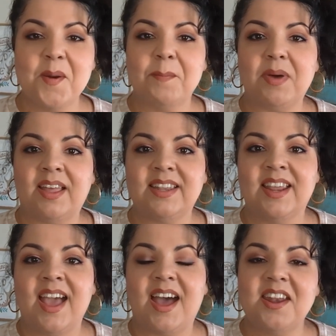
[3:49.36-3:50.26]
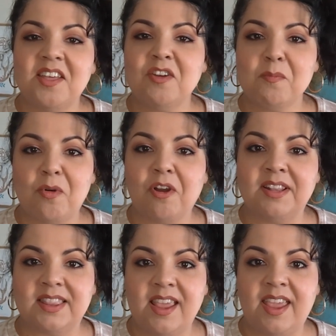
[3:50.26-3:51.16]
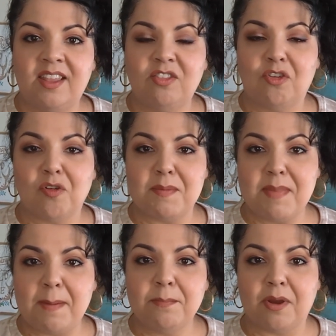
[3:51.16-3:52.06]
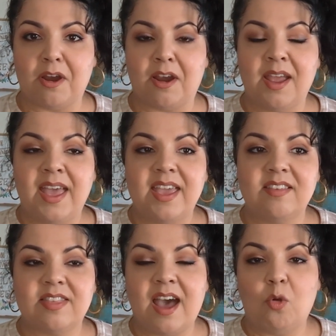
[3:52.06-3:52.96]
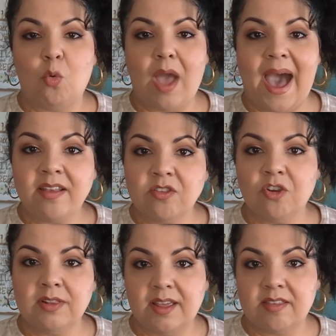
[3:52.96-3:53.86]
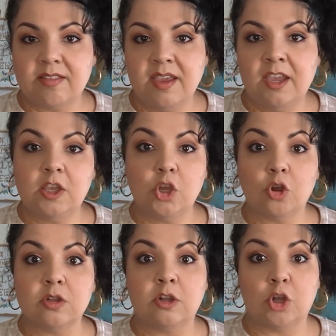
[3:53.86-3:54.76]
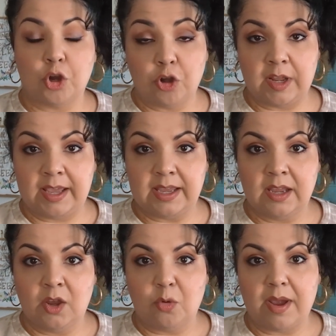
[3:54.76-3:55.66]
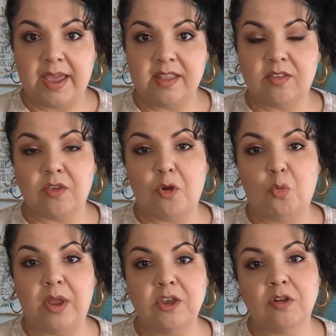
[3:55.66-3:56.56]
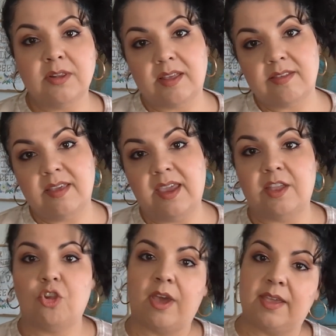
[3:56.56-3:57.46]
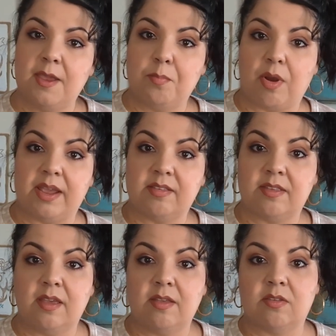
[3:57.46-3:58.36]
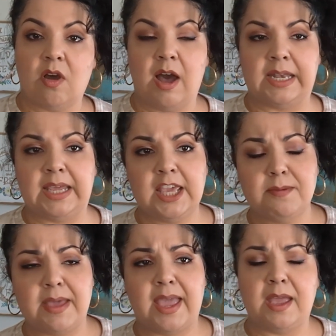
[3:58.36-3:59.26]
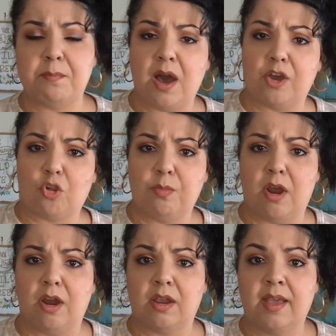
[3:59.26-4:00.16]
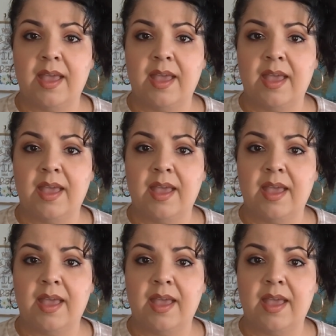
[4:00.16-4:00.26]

But another important thing to remember is that as you're listing, you're learning, right? So when you're listing and checking prices on eBay and Poshmark,